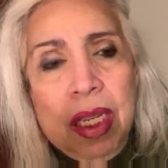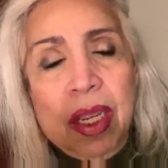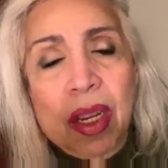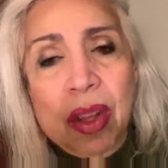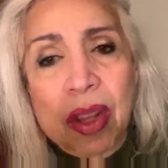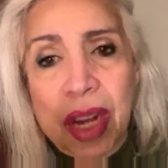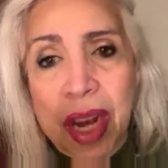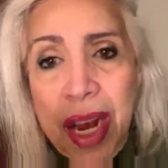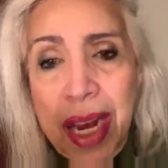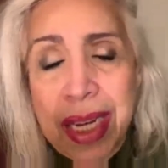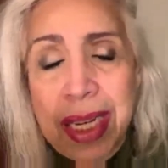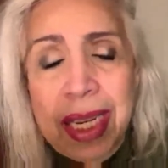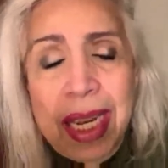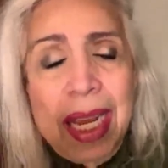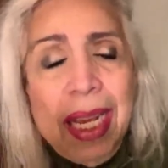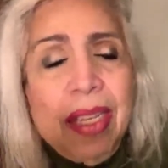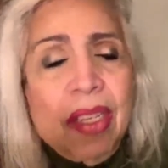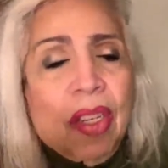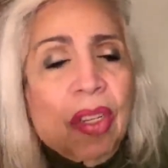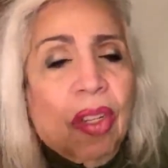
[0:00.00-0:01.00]
So the guy
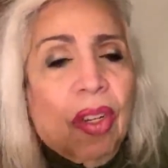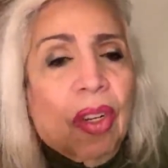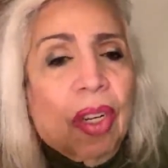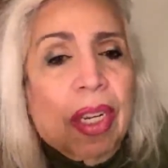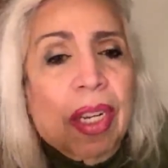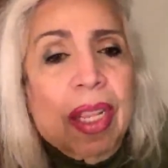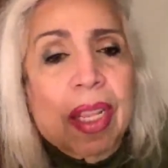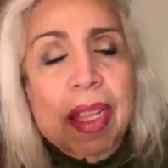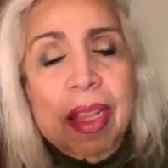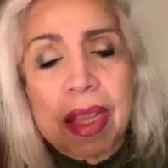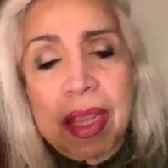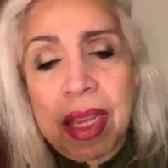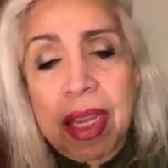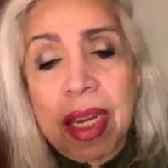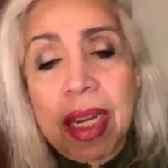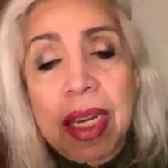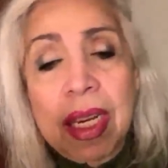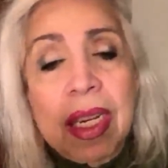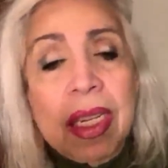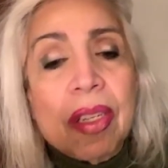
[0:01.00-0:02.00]
takes a look at the
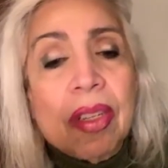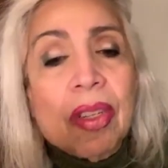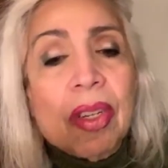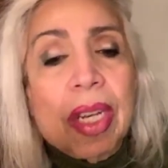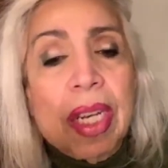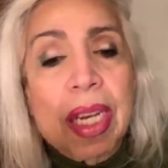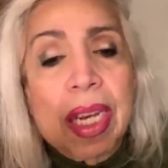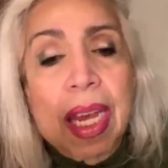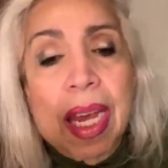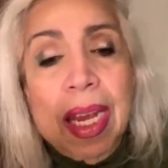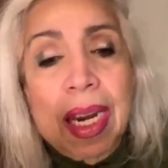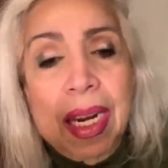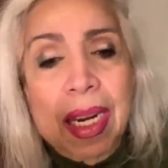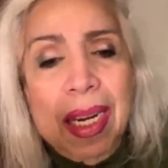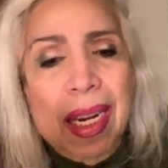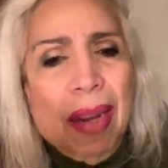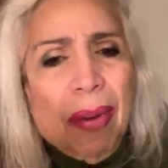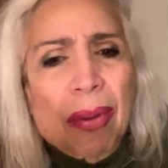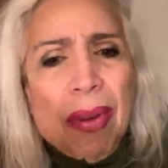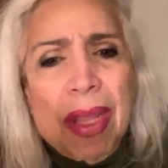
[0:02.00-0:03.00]
thing and he's looking at it
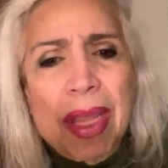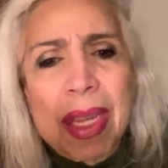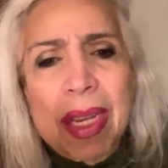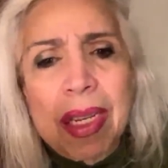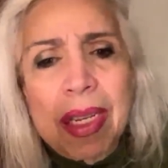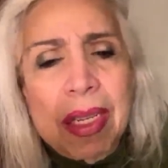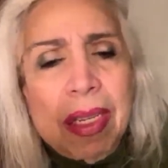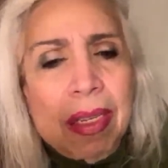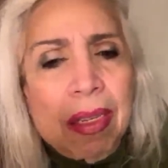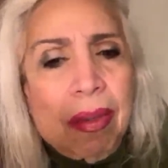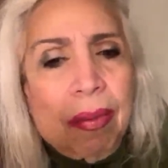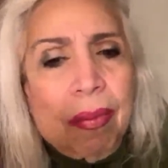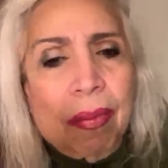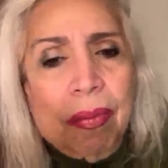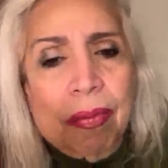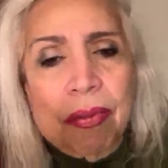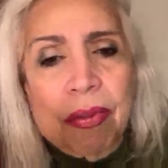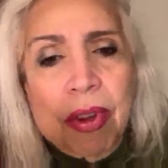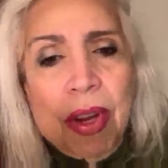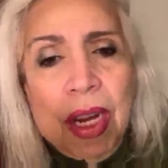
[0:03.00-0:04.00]
and everything is
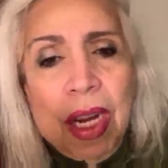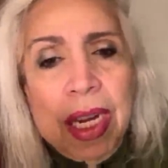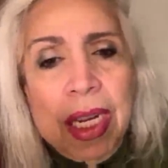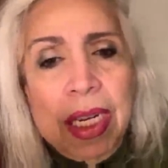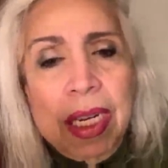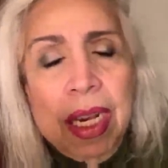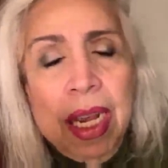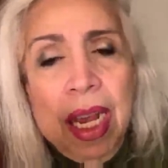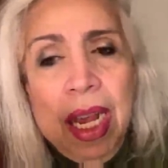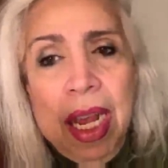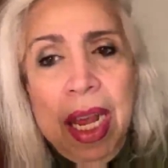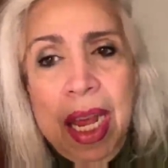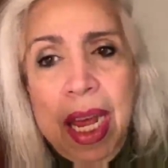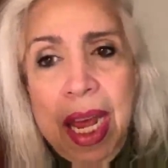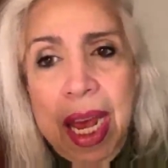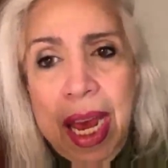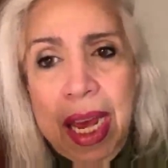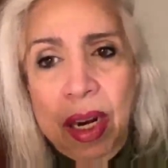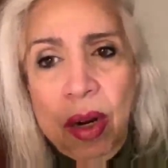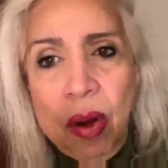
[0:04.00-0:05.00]
fine.
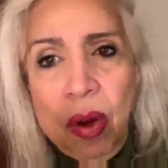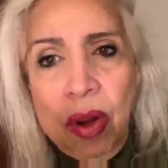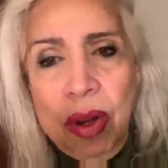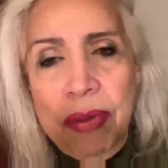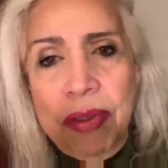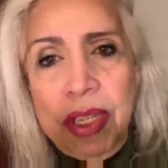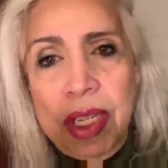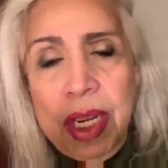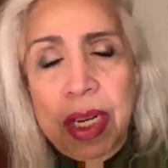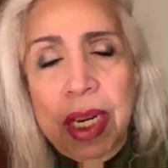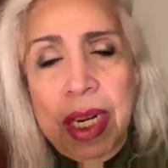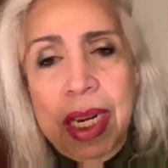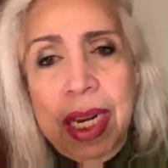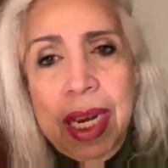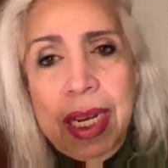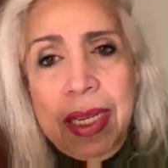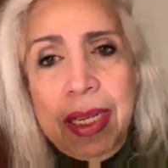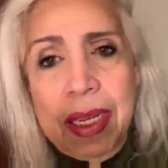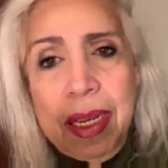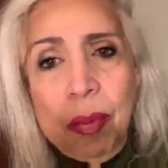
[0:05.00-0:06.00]
And all of a sudden he
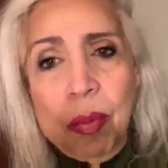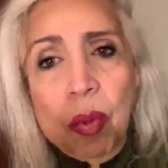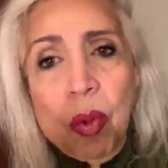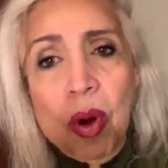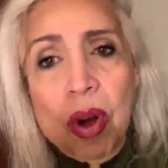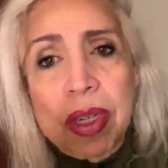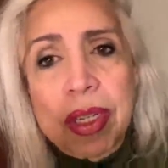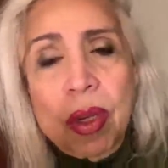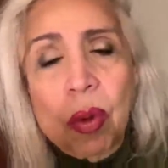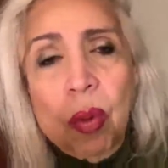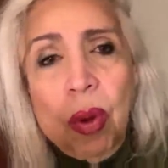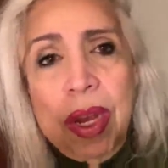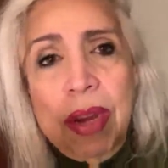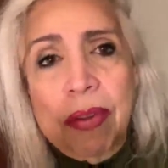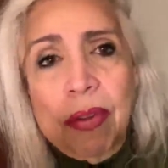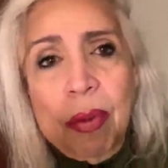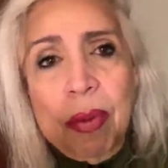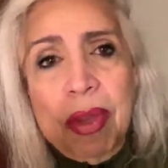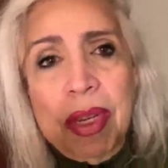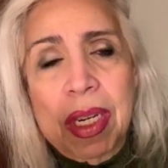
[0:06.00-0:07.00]
gets up, walks away
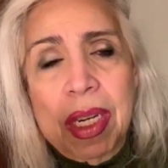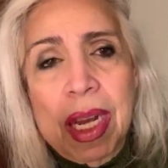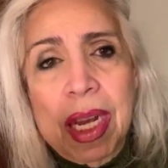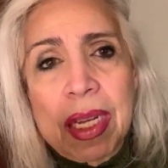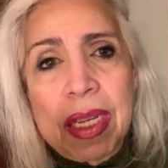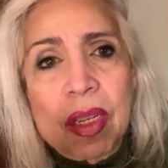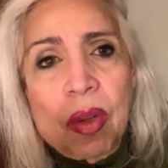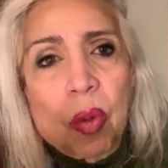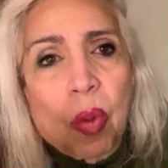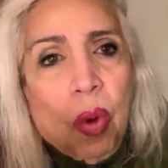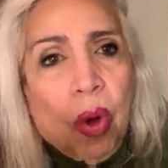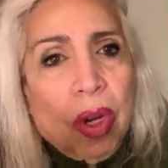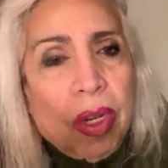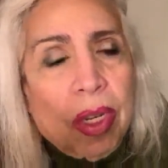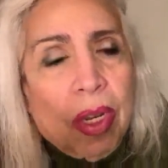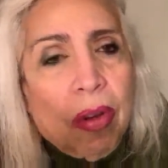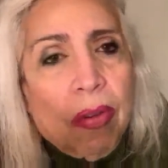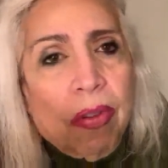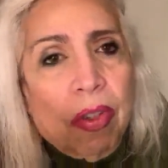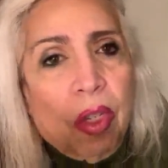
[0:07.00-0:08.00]
from the desk,
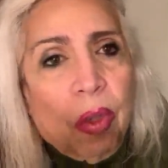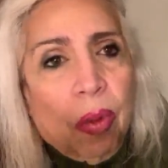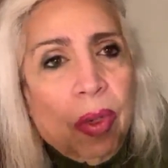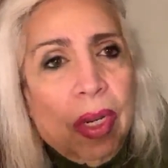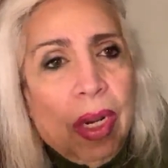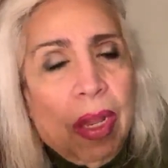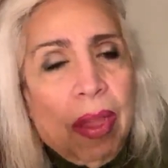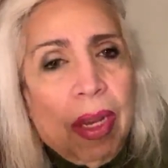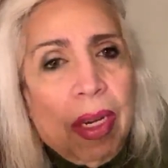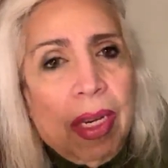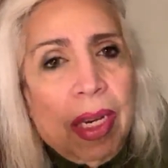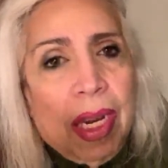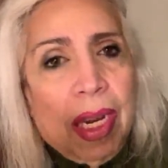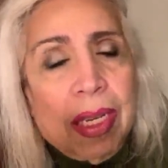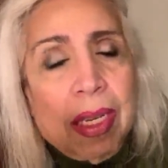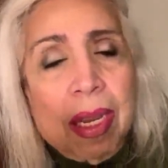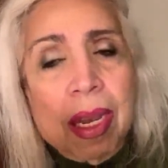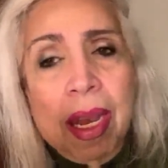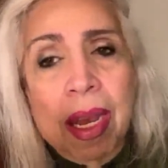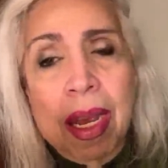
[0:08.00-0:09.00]
walks over to another
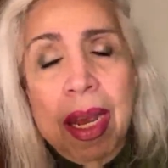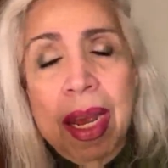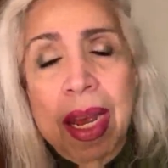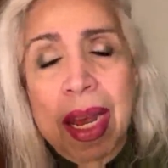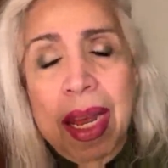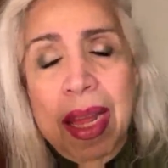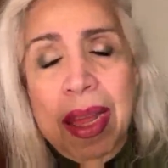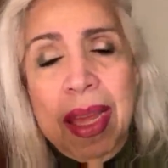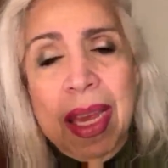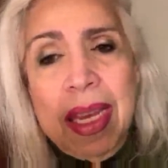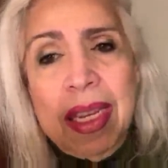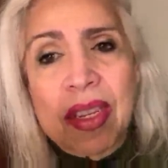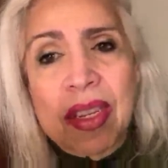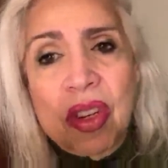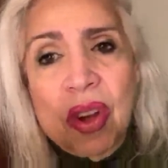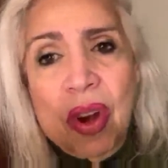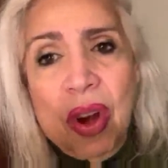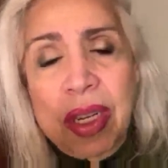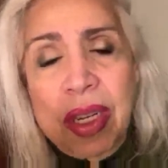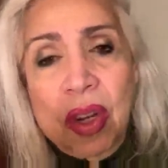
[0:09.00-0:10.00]
desk. They
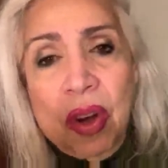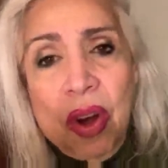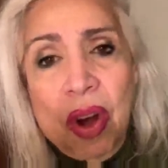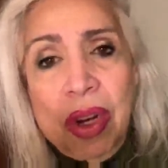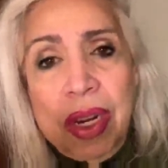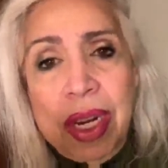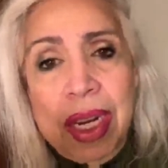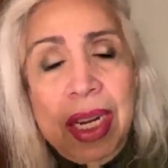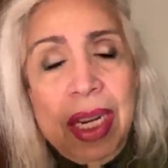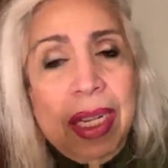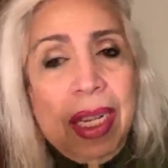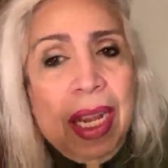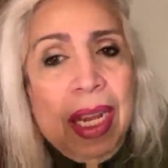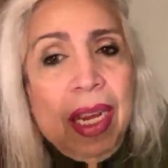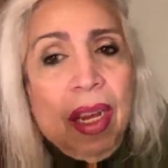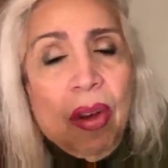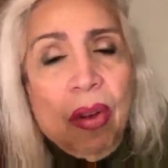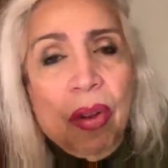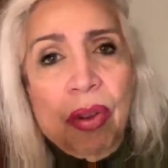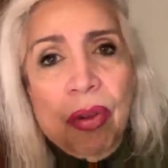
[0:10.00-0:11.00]
start talking and they
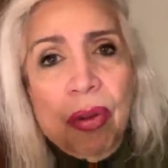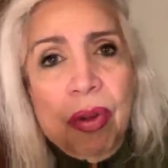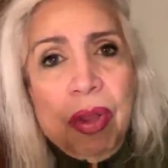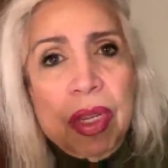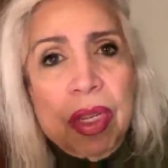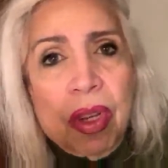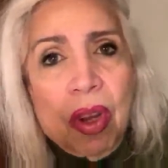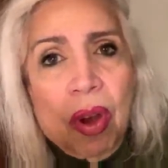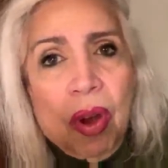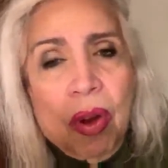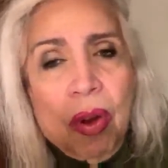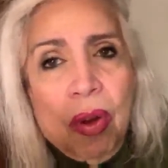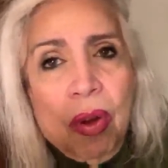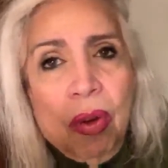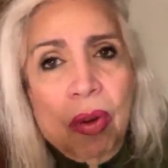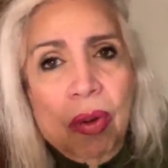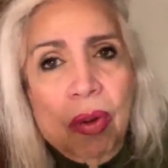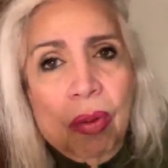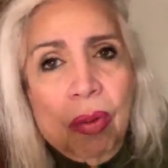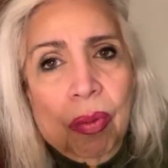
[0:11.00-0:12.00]
go through this
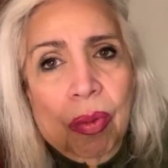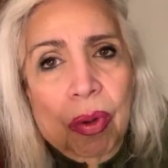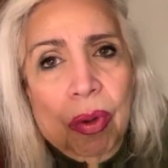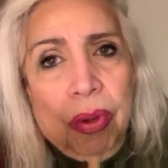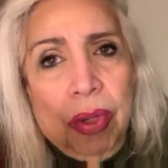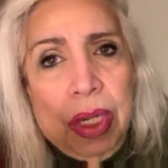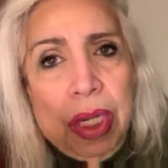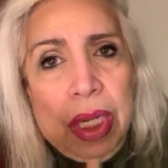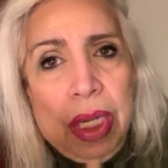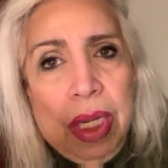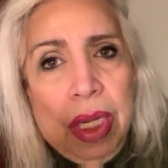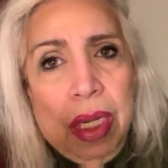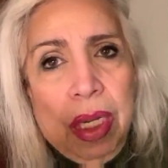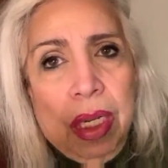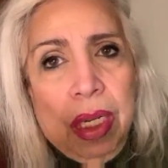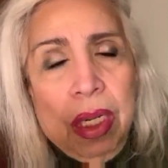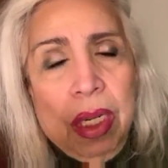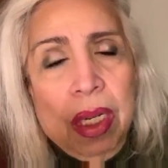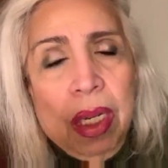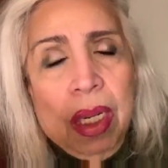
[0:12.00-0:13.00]
whole
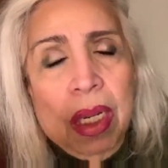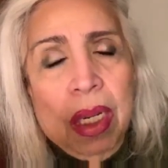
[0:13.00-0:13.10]
routine.